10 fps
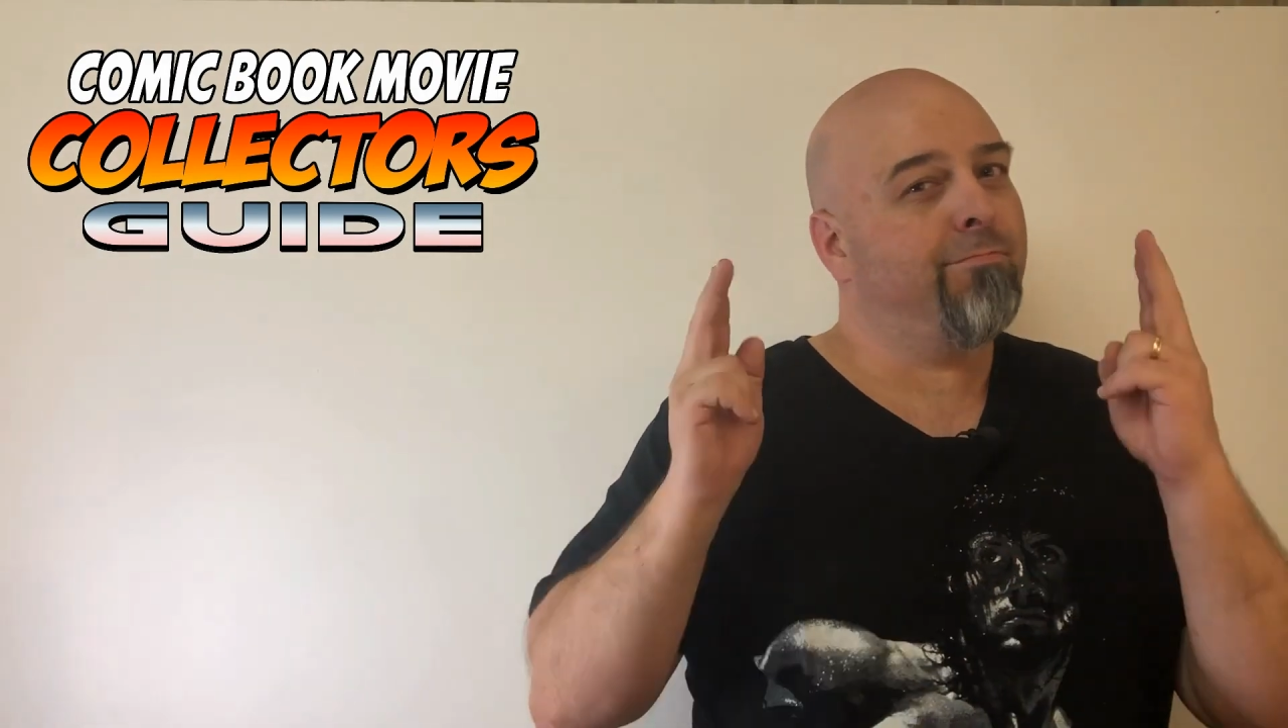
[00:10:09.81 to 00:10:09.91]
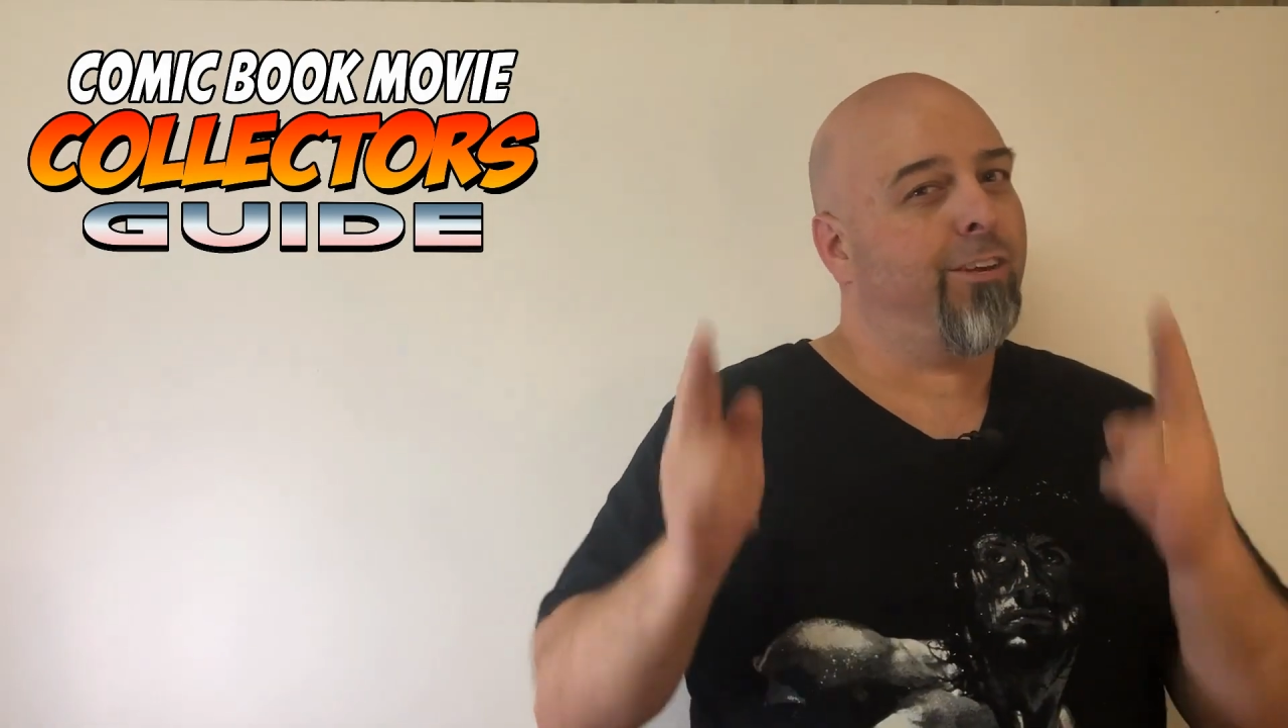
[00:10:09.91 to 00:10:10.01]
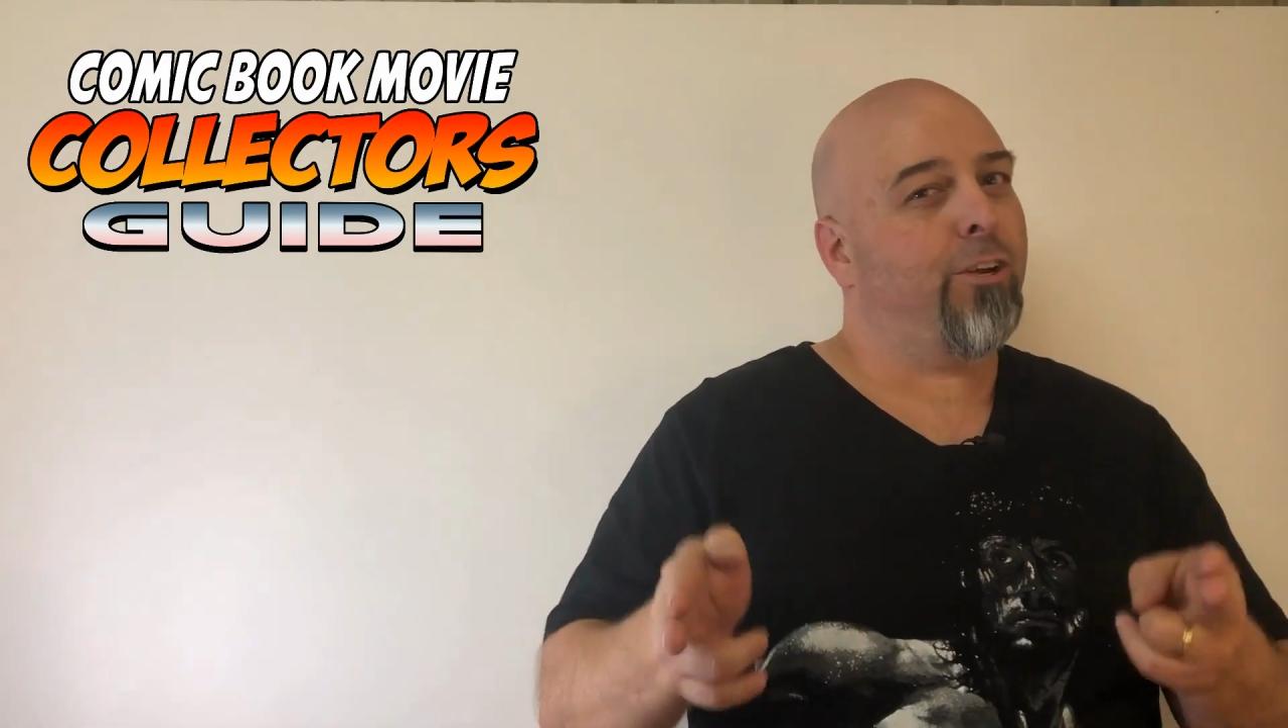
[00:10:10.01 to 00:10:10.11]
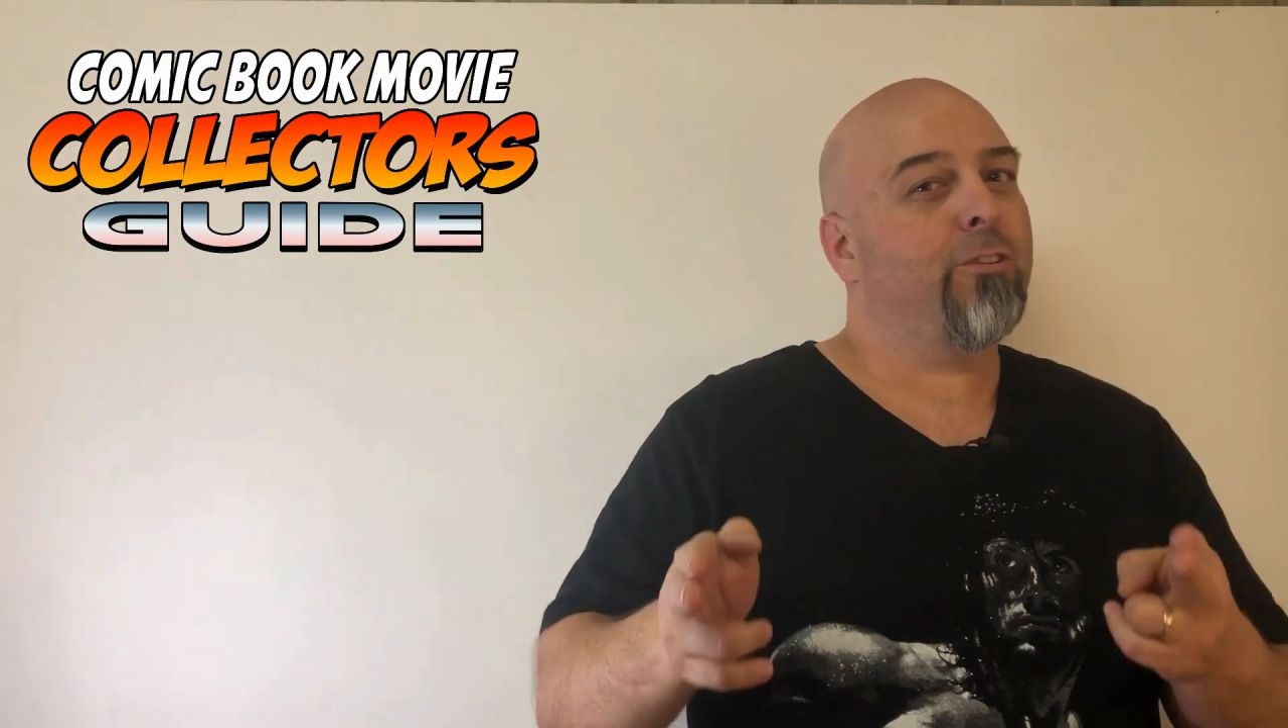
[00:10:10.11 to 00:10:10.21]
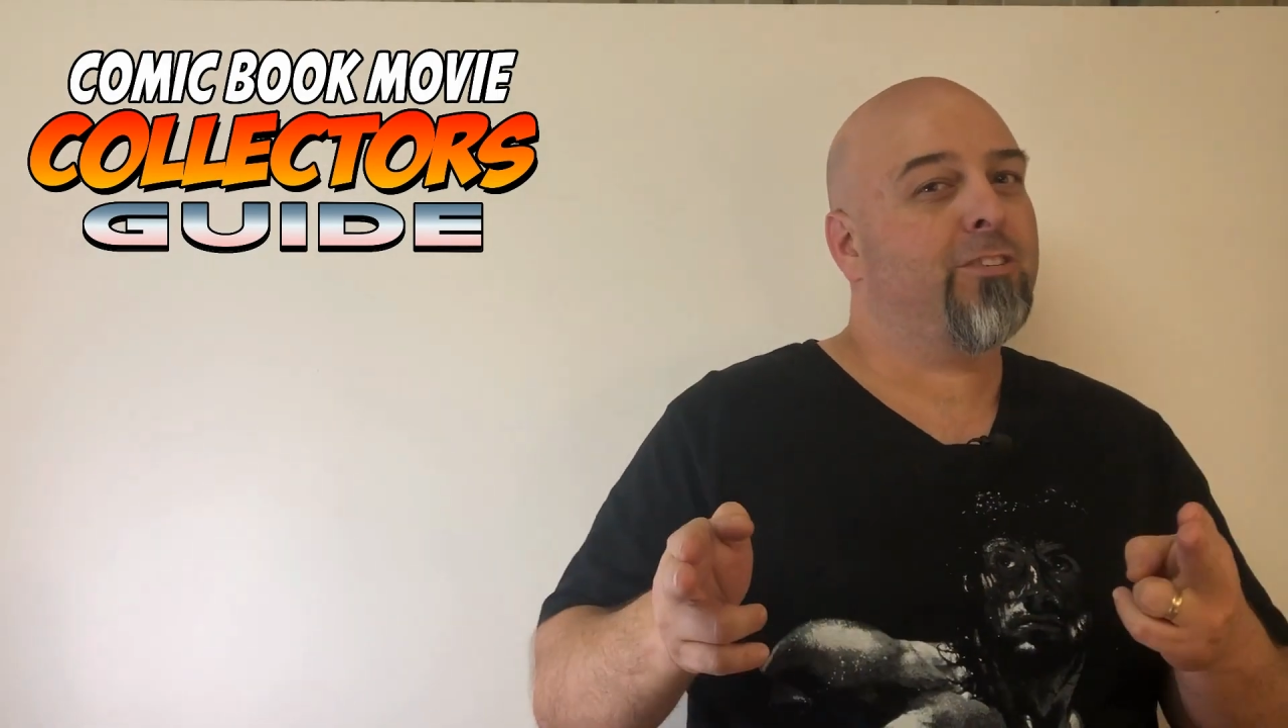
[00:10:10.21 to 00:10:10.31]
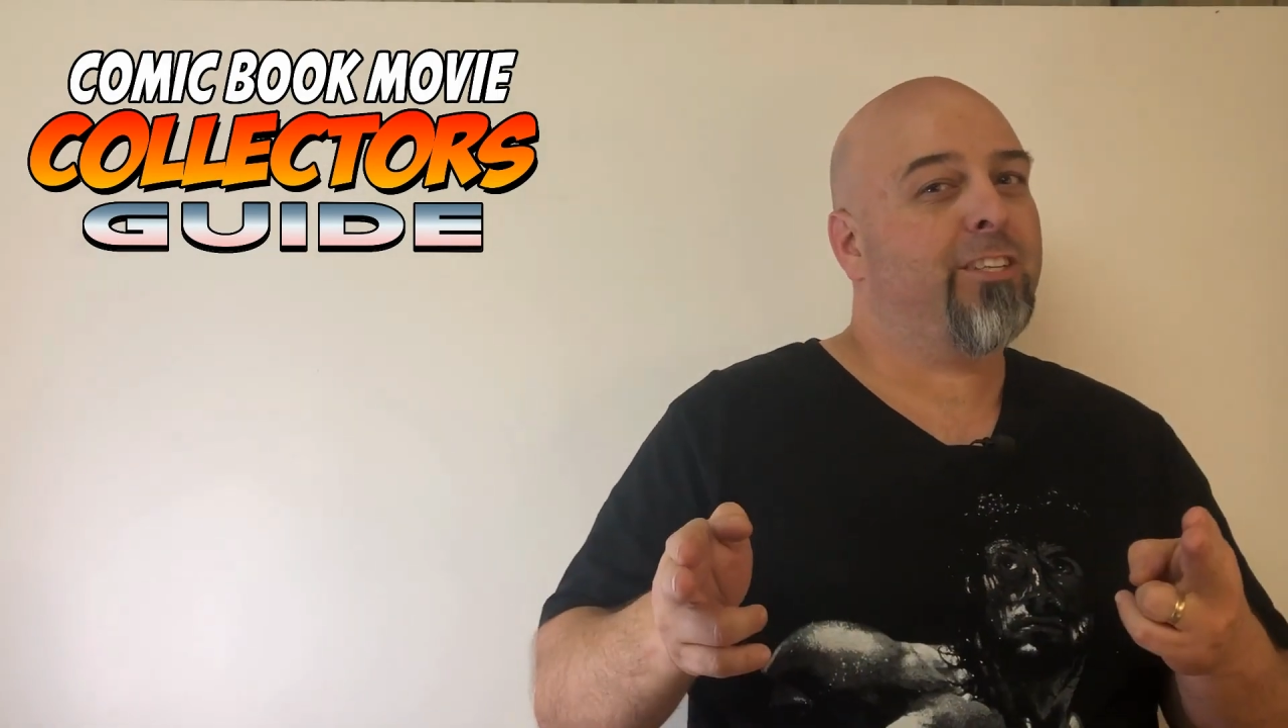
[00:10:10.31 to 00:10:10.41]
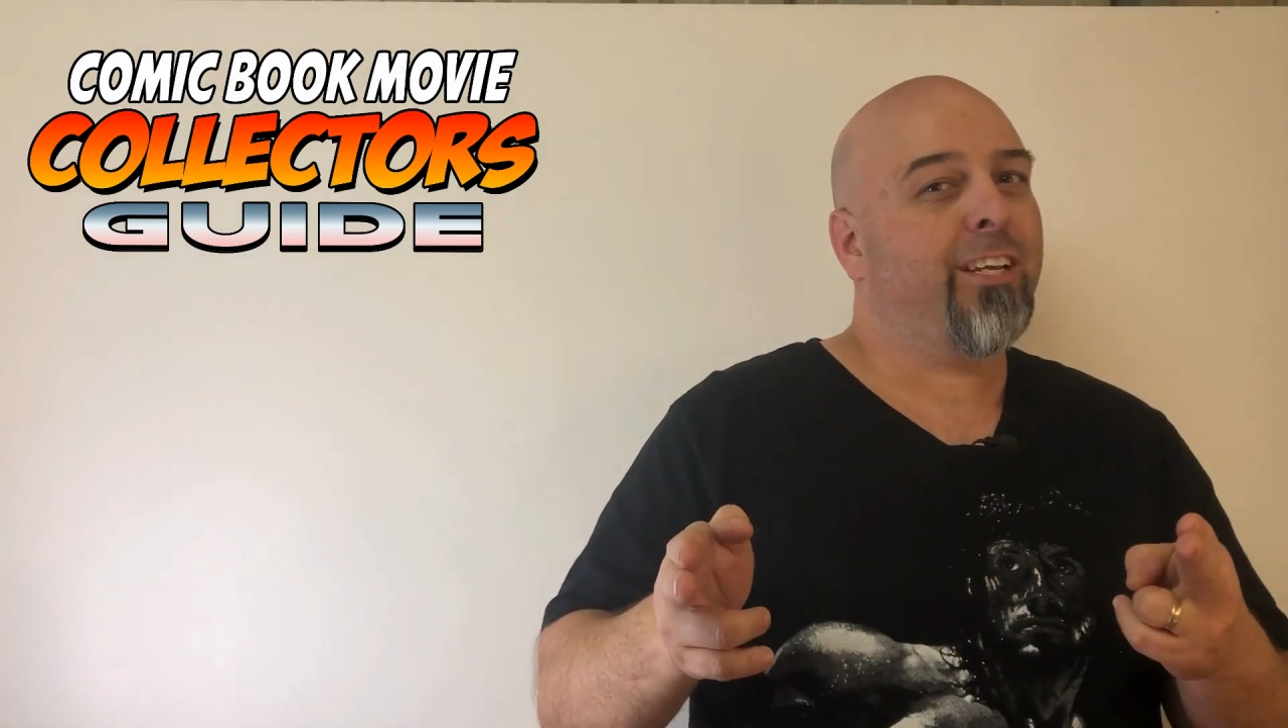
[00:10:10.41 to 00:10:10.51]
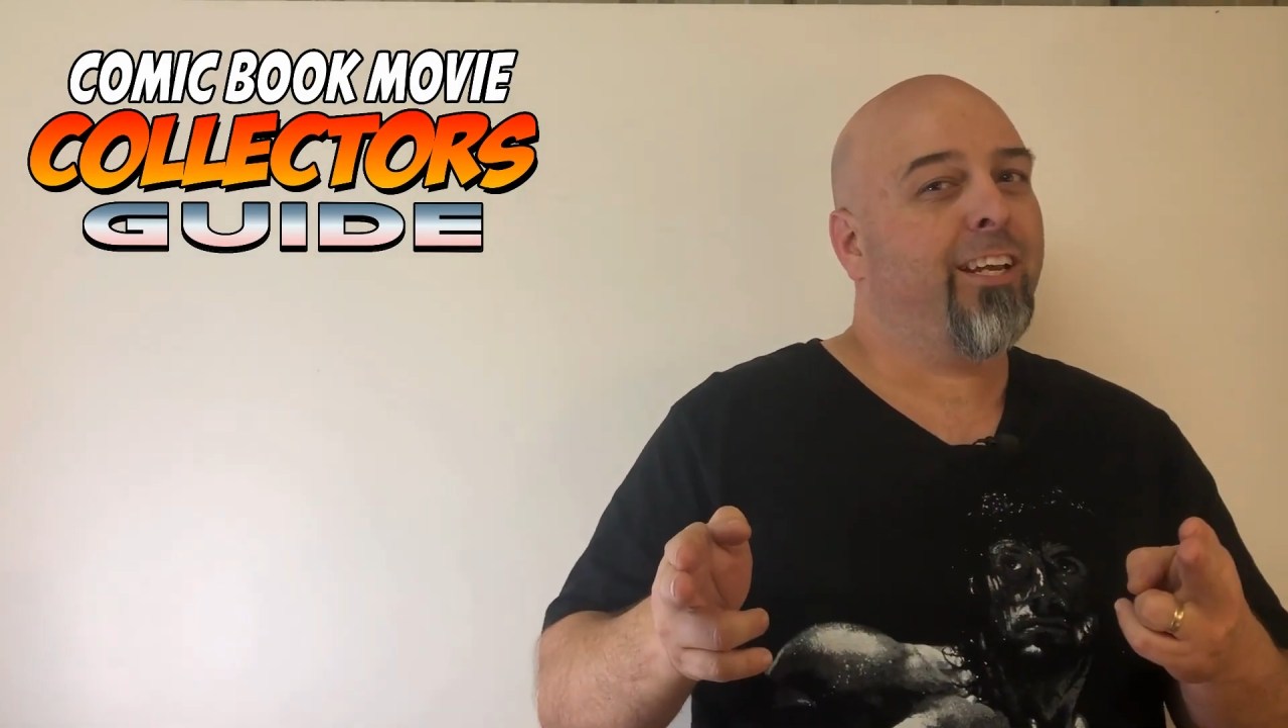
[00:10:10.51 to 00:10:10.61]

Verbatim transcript: and I'll see